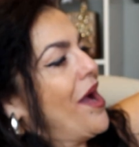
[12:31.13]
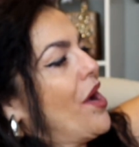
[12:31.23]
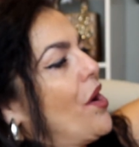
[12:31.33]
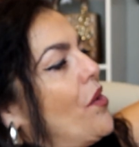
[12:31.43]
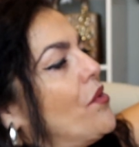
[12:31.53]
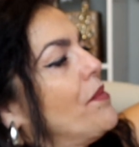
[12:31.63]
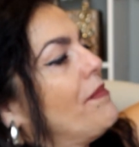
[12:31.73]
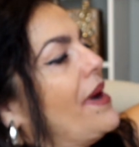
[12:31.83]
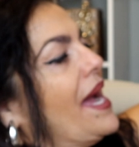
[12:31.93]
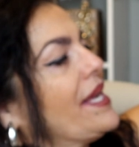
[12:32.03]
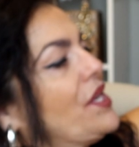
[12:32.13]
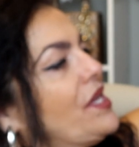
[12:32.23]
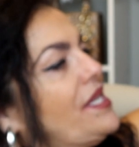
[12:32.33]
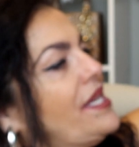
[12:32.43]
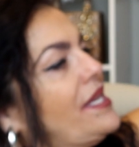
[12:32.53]
Oh my
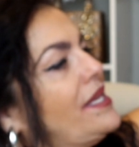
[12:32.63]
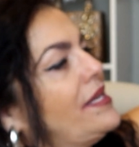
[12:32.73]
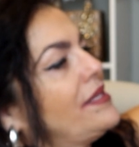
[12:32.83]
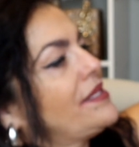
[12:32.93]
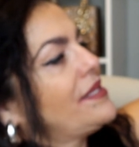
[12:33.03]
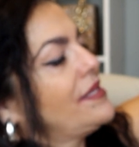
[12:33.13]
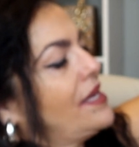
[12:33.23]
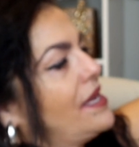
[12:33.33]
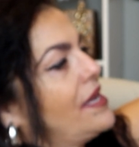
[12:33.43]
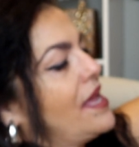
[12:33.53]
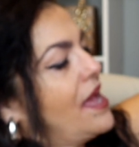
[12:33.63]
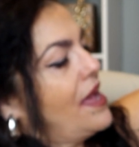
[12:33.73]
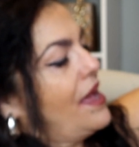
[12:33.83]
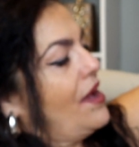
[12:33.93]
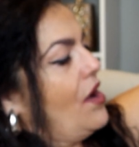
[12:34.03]
goodness.
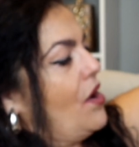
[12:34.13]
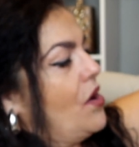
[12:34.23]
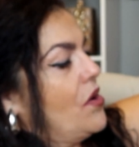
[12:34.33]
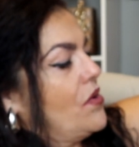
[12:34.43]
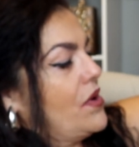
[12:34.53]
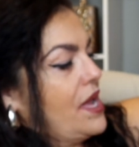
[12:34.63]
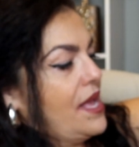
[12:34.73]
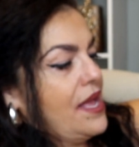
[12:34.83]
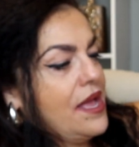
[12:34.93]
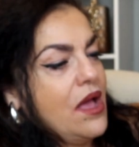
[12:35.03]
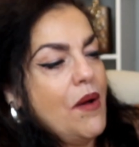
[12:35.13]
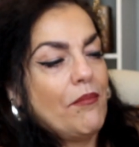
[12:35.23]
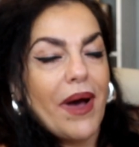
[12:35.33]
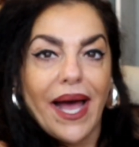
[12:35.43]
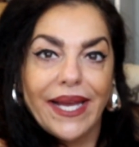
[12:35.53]
Oh
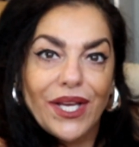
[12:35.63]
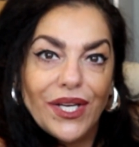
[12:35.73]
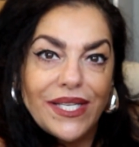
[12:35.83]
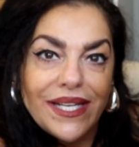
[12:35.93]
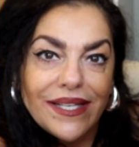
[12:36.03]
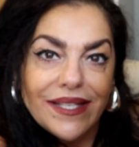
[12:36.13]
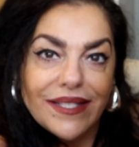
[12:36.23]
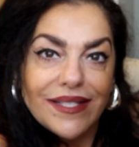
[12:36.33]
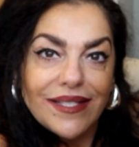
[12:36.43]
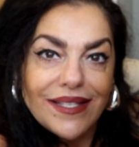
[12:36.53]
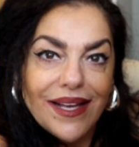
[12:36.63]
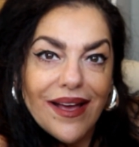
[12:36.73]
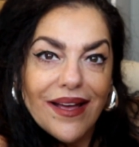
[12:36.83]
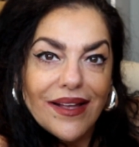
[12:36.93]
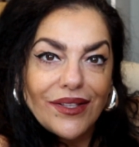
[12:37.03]
my goodness.
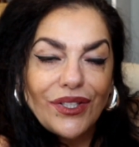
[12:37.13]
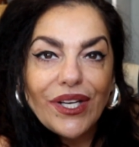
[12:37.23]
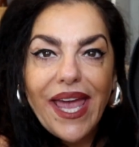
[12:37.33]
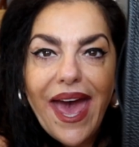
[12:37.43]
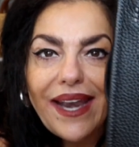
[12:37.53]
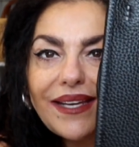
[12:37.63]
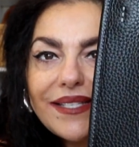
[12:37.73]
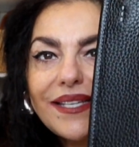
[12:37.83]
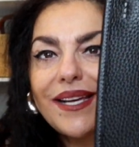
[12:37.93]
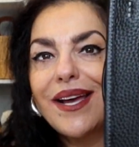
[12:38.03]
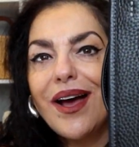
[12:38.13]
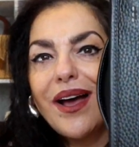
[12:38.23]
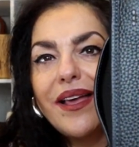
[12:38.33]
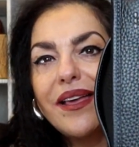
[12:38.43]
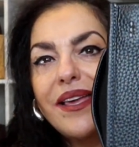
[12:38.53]
Look at it.
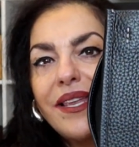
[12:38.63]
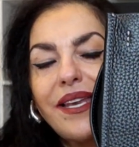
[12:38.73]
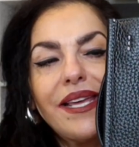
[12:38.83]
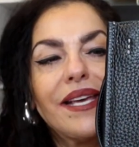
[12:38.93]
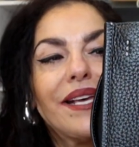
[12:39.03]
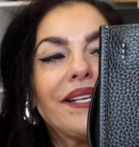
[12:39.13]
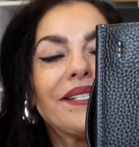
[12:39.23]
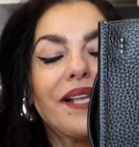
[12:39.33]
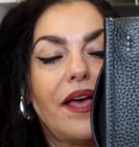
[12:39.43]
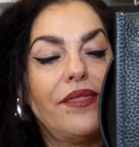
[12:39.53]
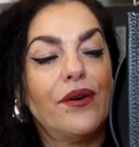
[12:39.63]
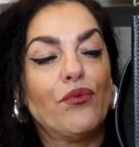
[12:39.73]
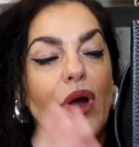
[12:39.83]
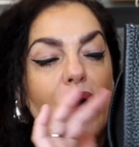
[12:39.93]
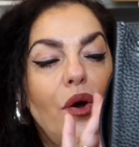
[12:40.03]
It is the
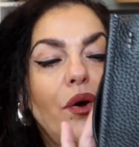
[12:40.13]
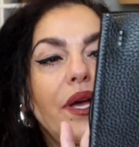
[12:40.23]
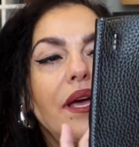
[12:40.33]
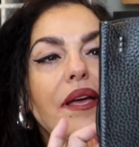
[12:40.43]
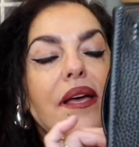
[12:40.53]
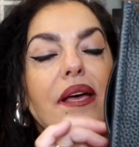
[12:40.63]
Rogue,